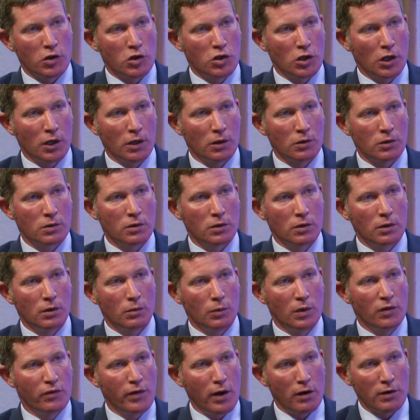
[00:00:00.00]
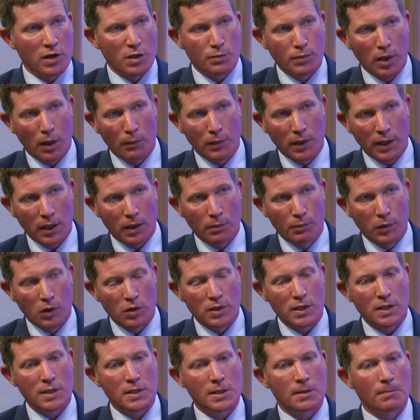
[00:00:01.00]
the child with various public
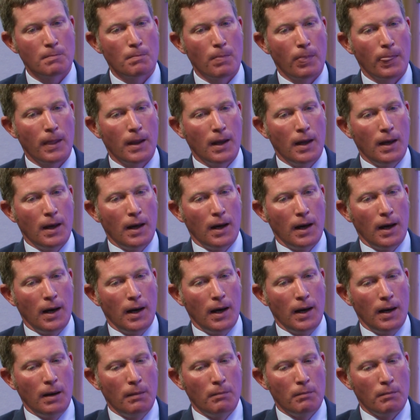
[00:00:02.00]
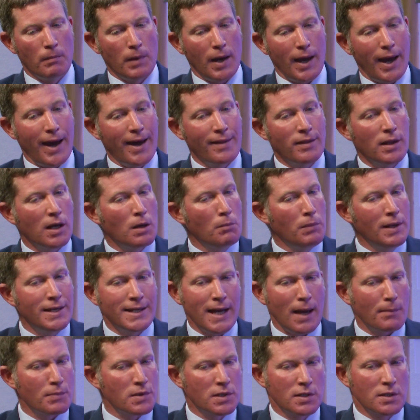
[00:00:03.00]
bodies, and the complete
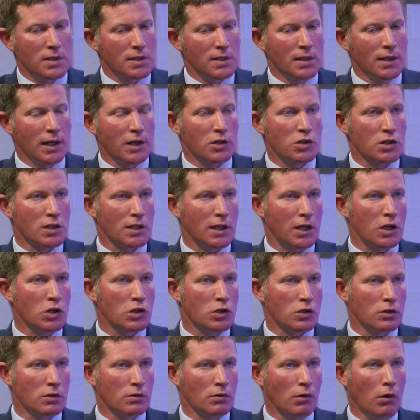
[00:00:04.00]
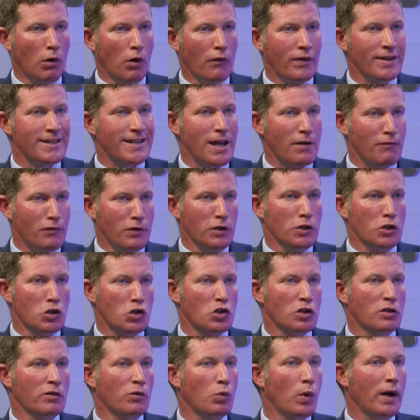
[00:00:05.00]
absence in the legislation of a
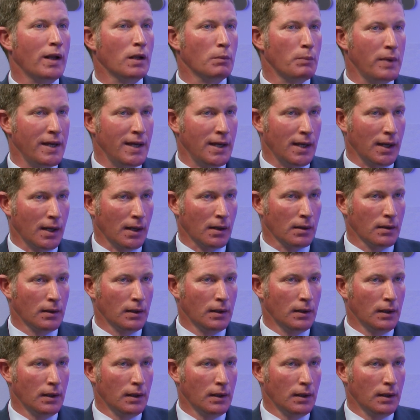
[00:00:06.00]
definition of well-being.